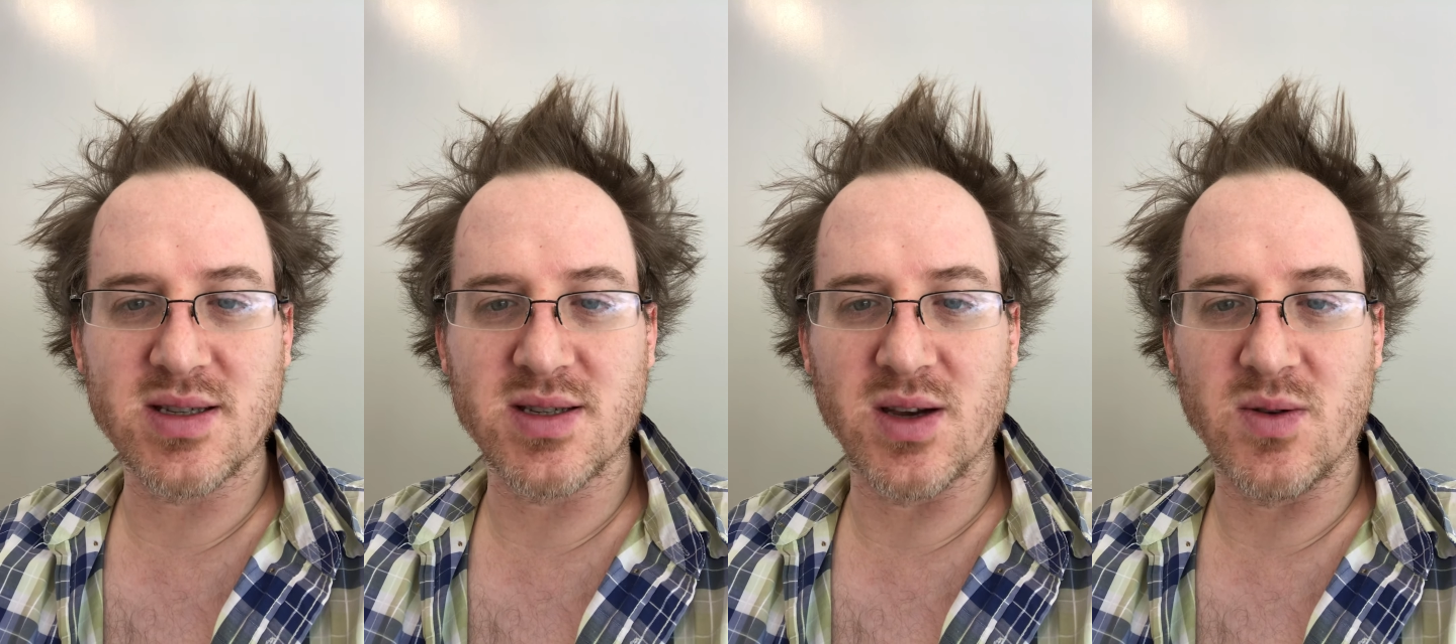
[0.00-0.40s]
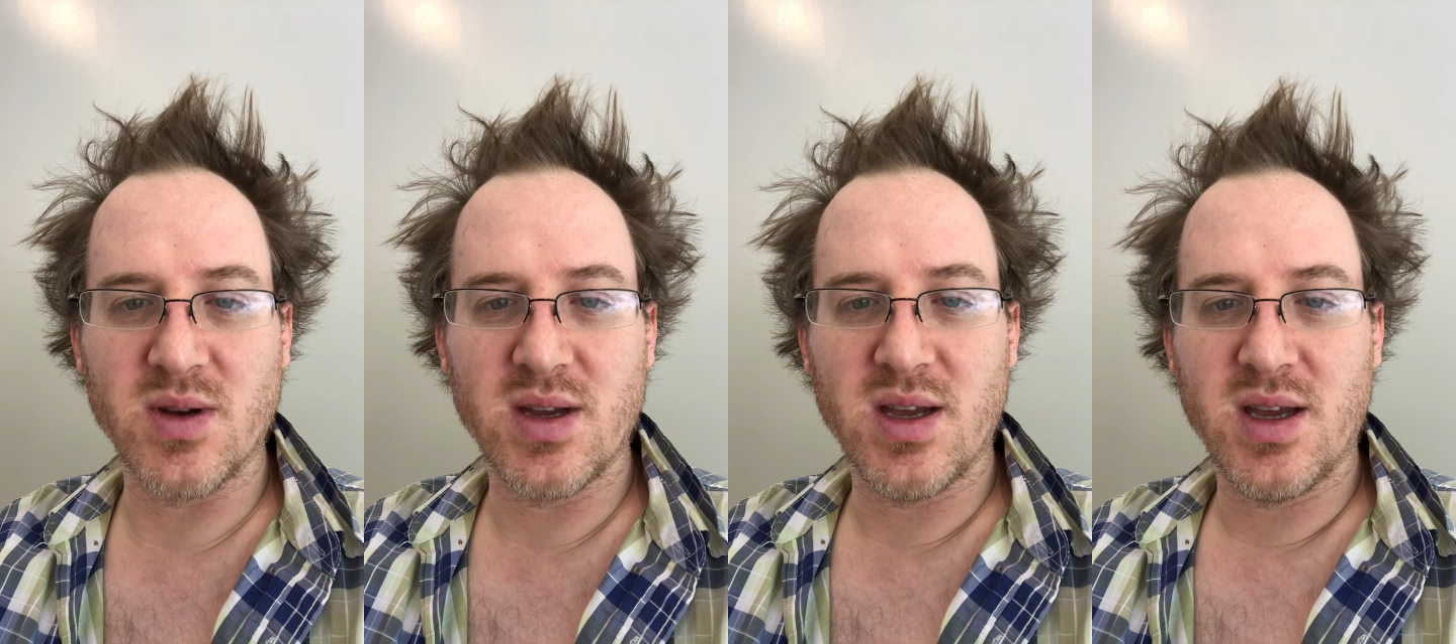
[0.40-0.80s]
So
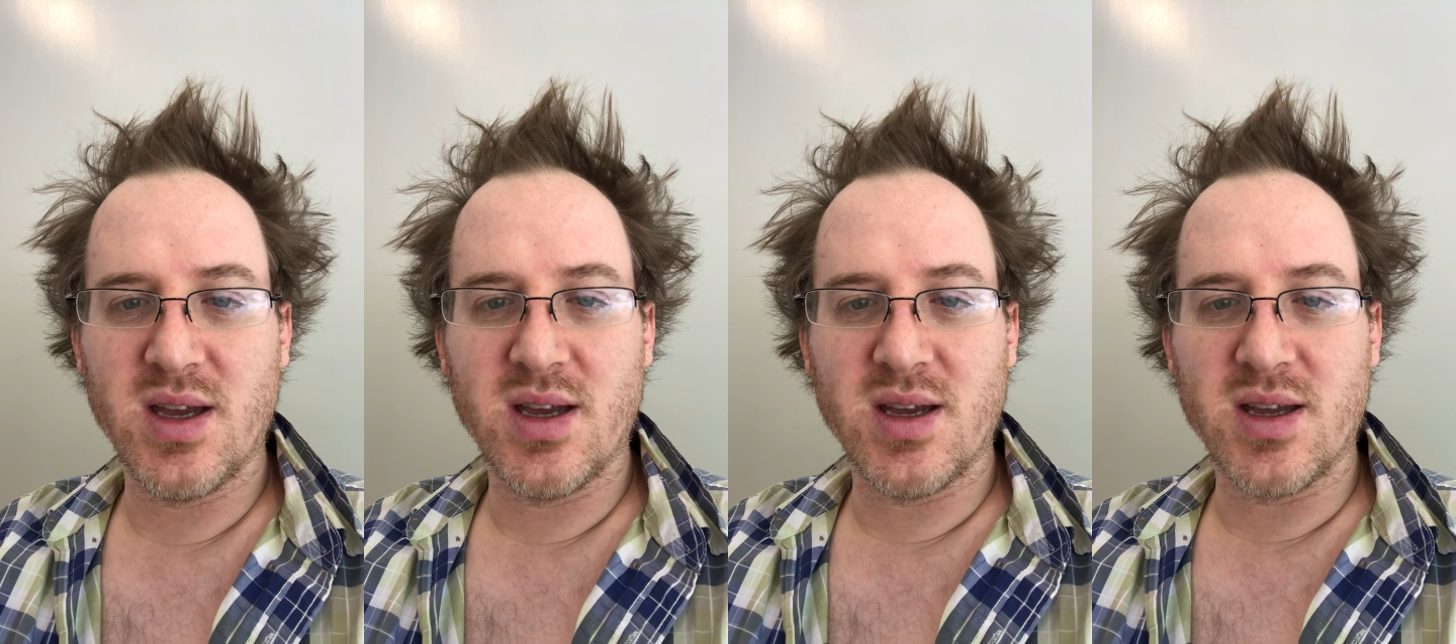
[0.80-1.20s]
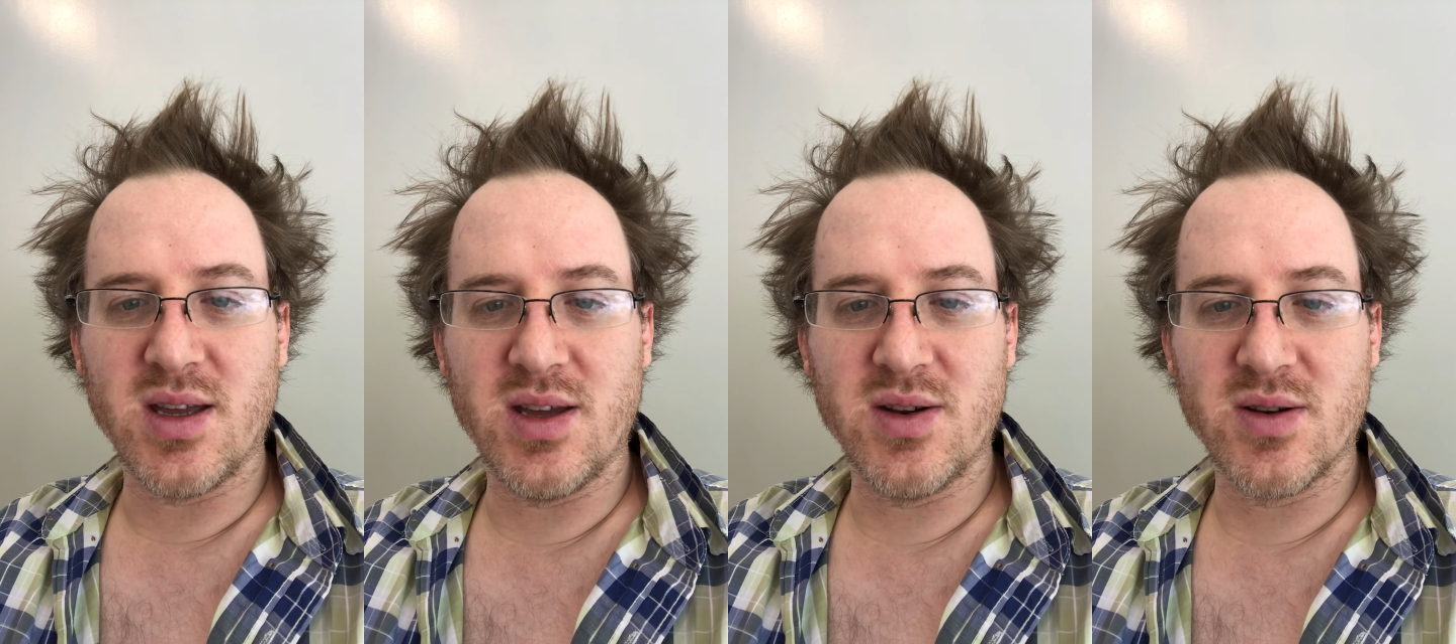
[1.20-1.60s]

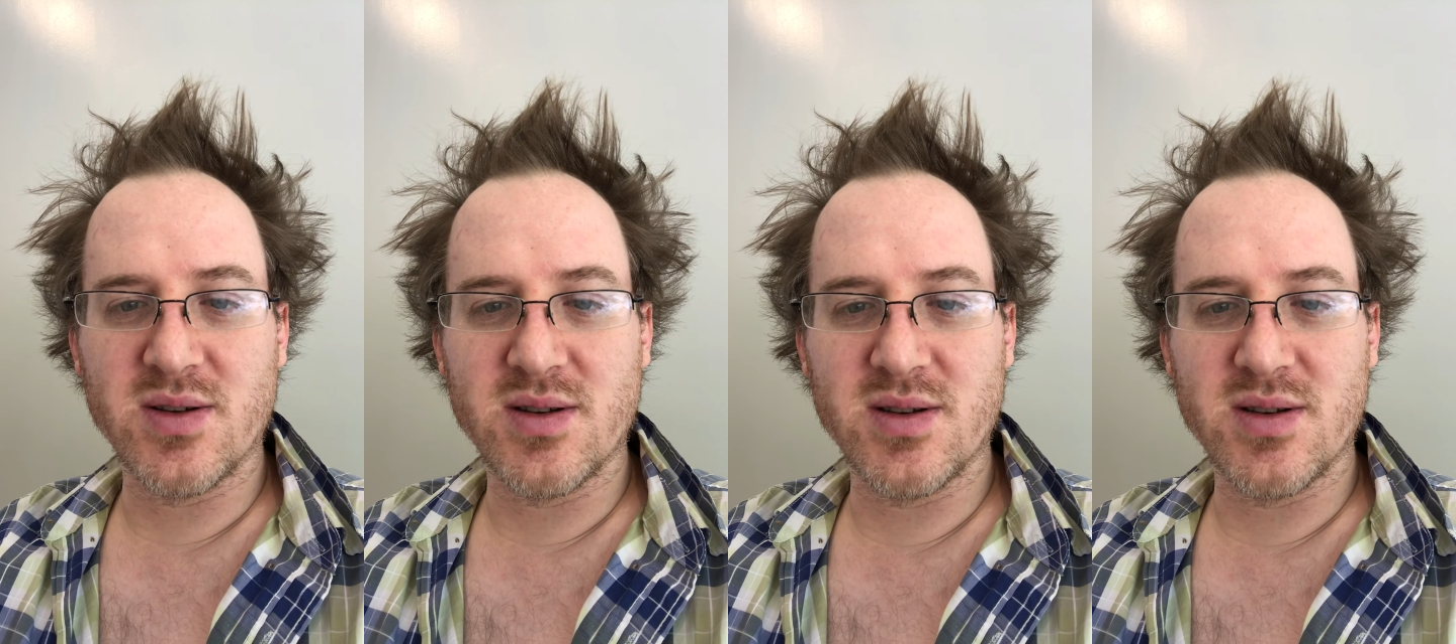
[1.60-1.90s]
you're